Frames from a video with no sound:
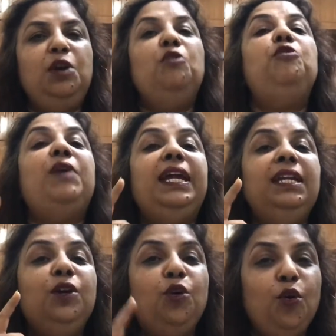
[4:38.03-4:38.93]
find
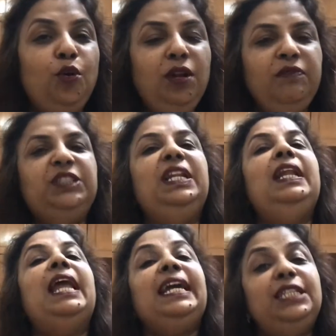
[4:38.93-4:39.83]
a goal which
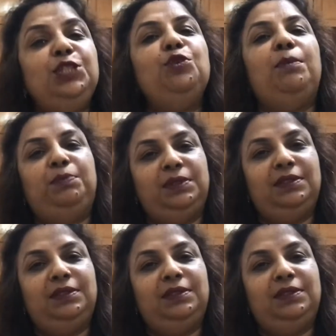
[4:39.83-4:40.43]
lights you up.